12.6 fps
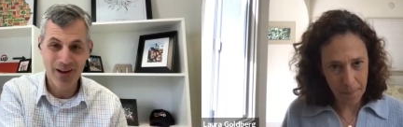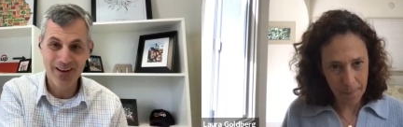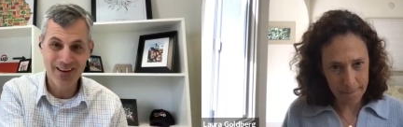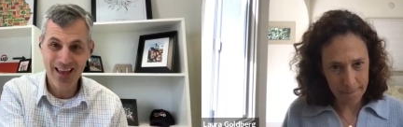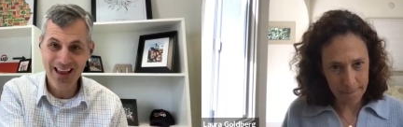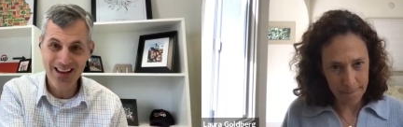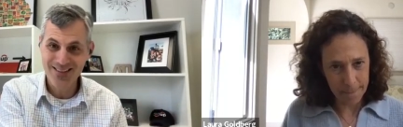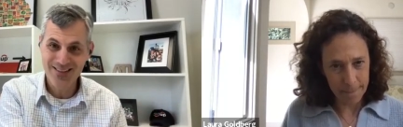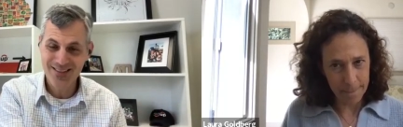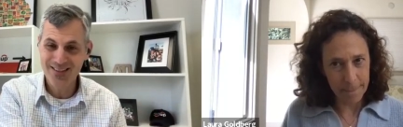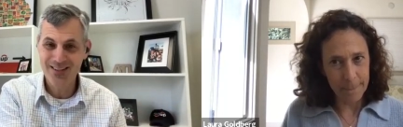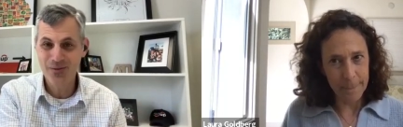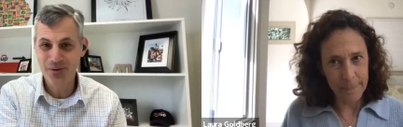Speaker 1: not an
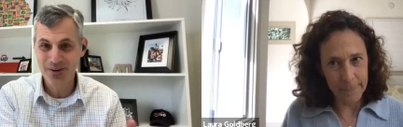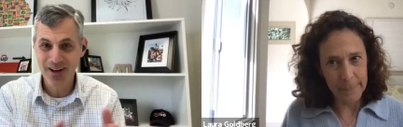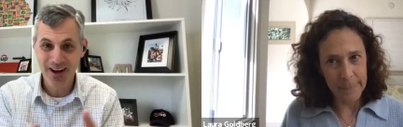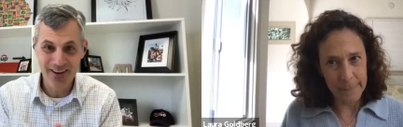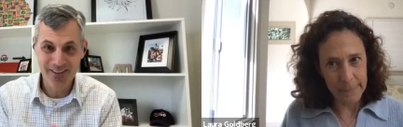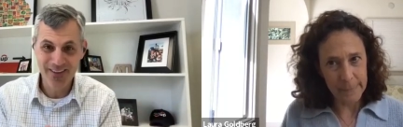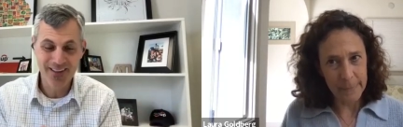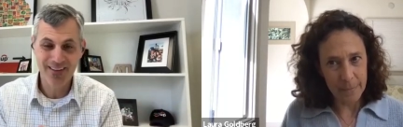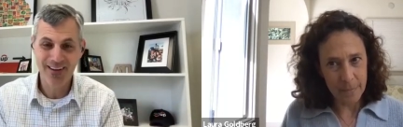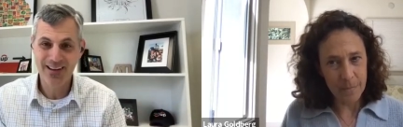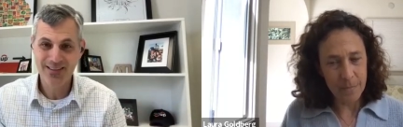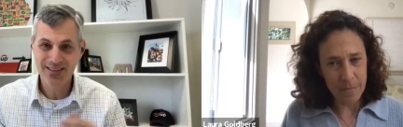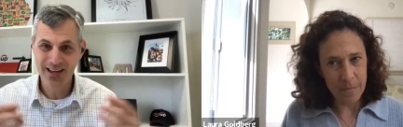agency, we're not on the
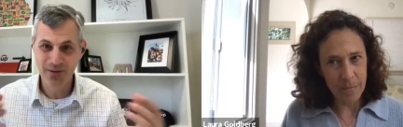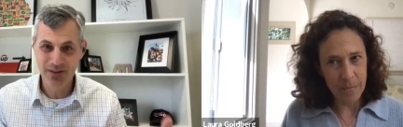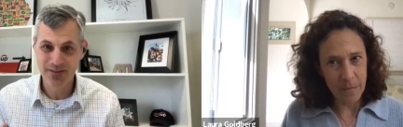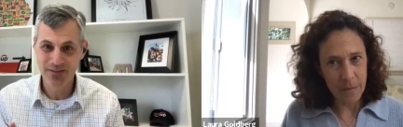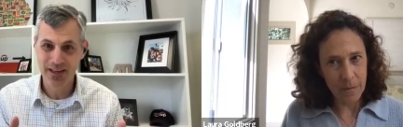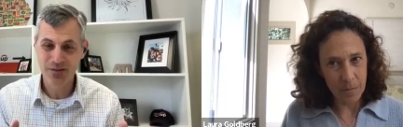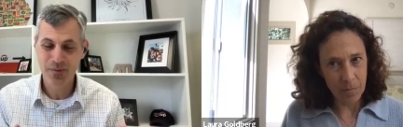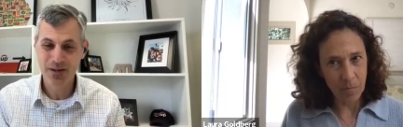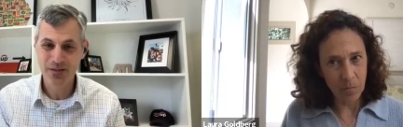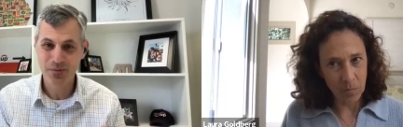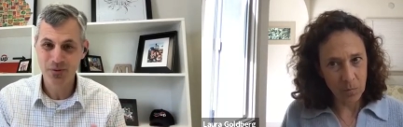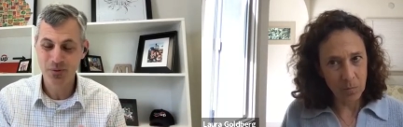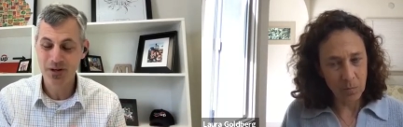client side, we live in that
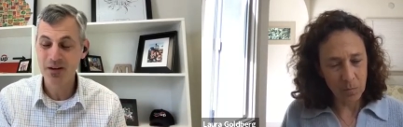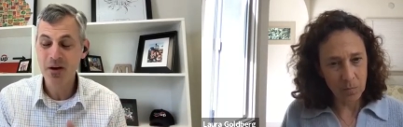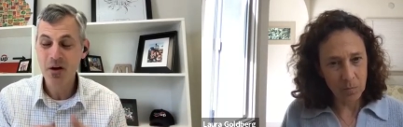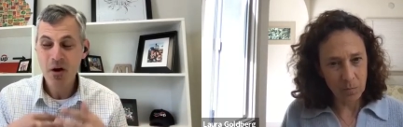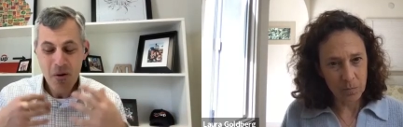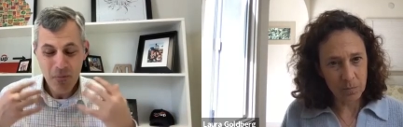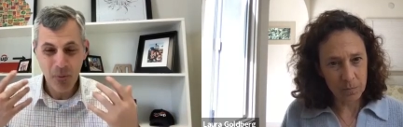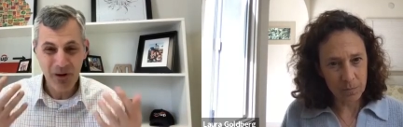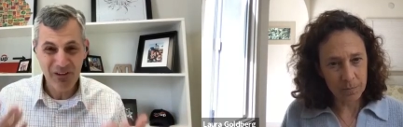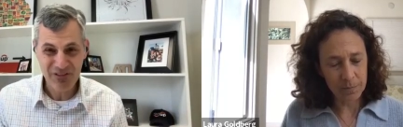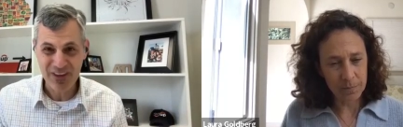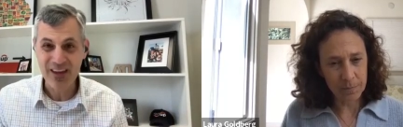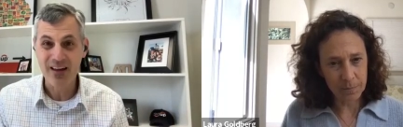space between. But we
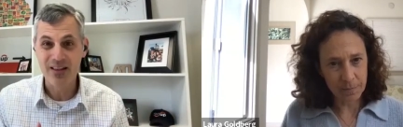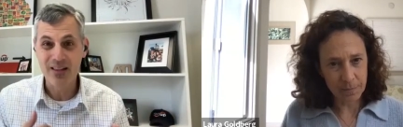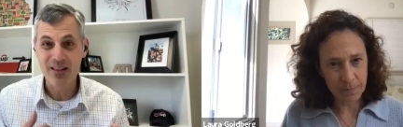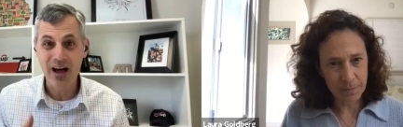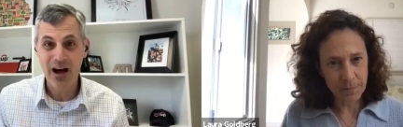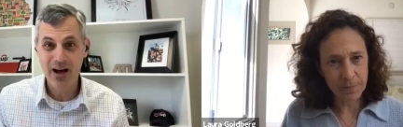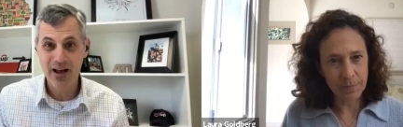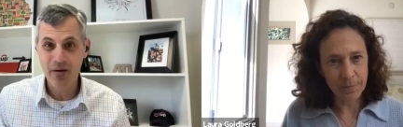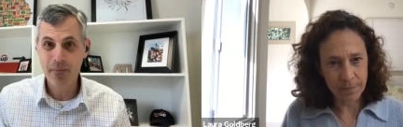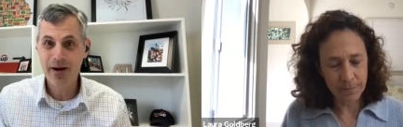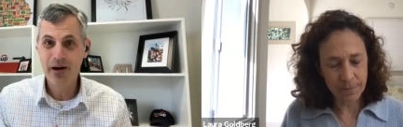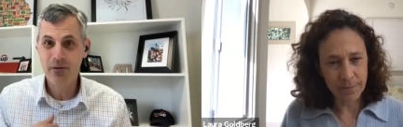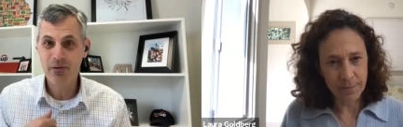think a lot
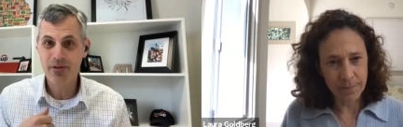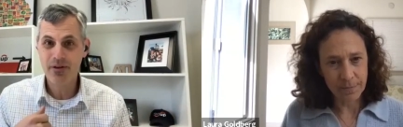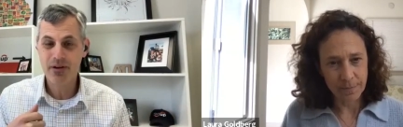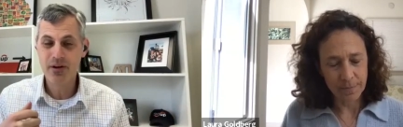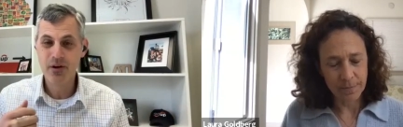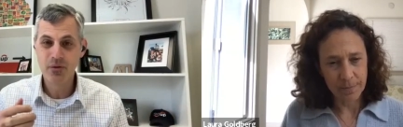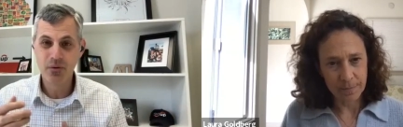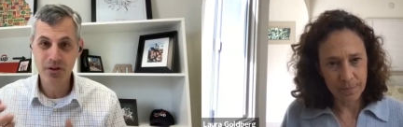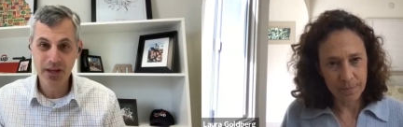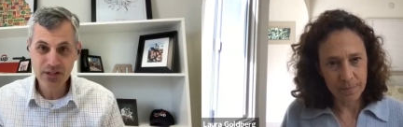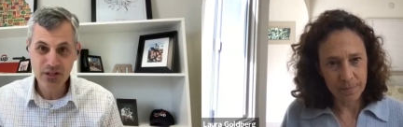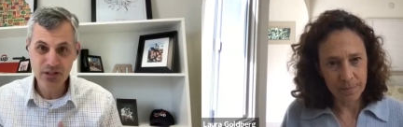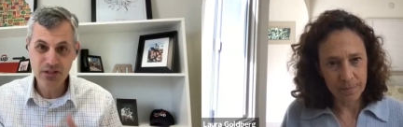about the
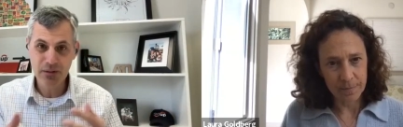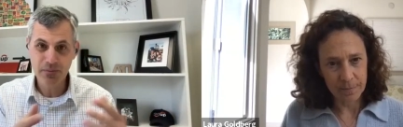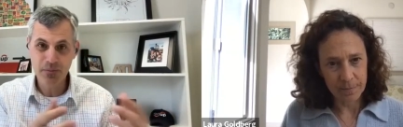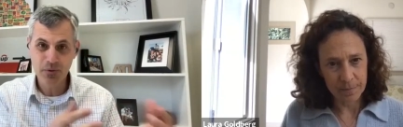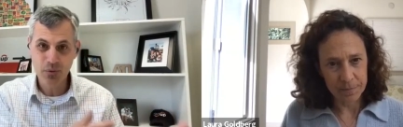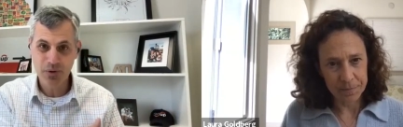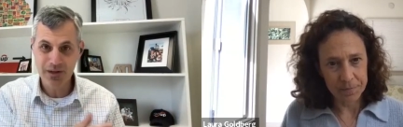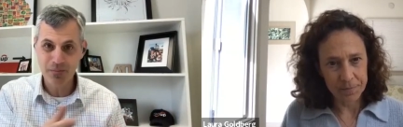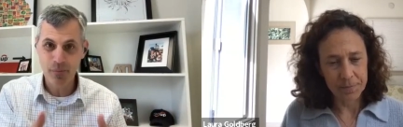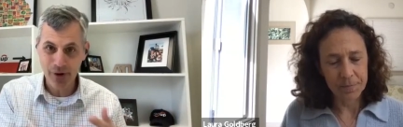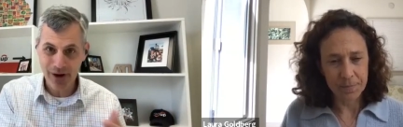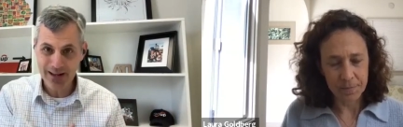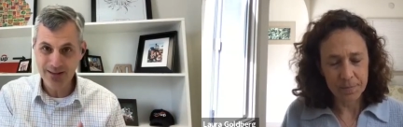relationship between
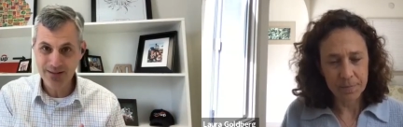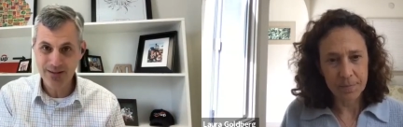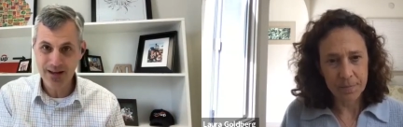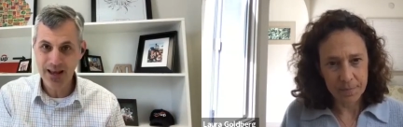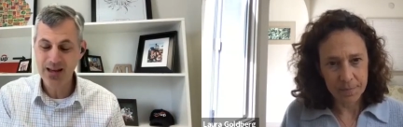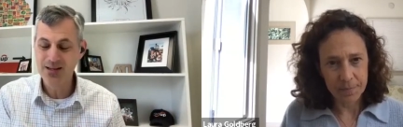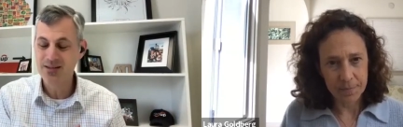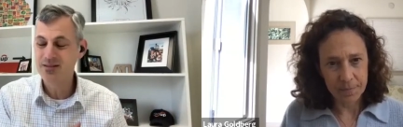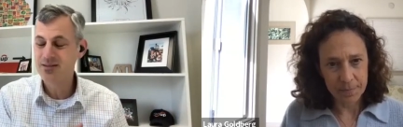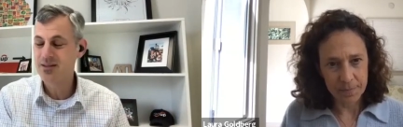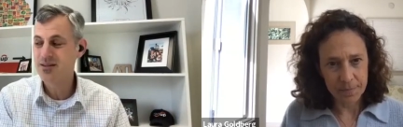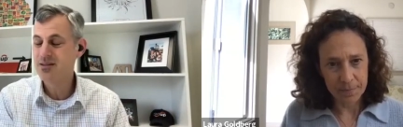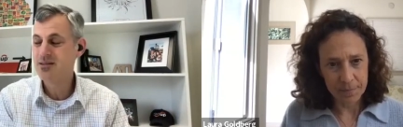brands and
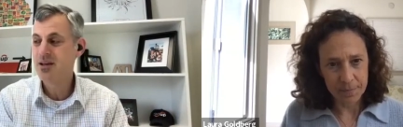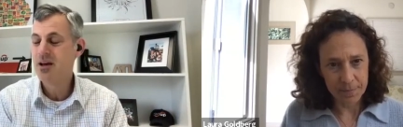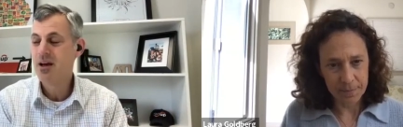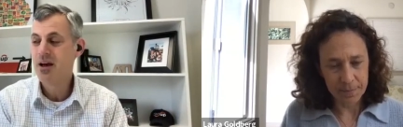agencies.